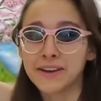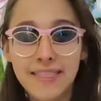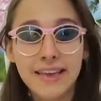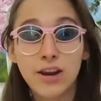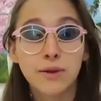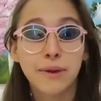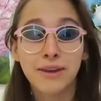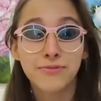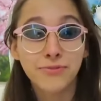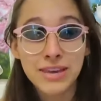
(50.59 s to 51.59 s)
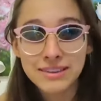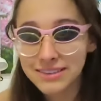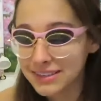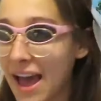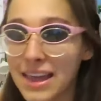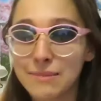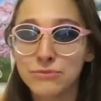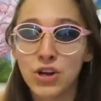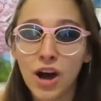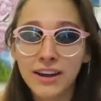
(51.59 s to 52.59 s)
And then on my feet, I
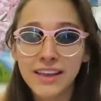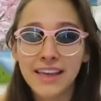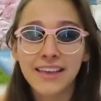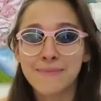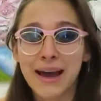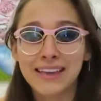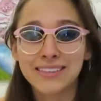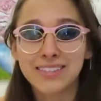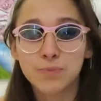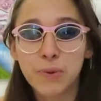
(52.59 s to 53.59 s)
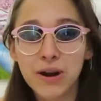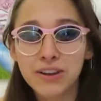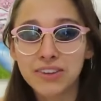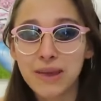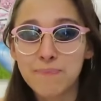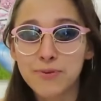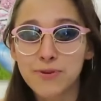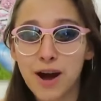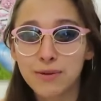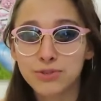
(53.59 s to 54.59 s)
am donning my sparkly
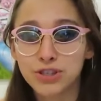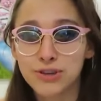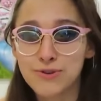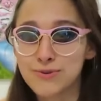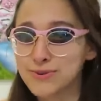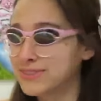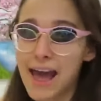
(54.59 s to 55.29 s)
prom shoes.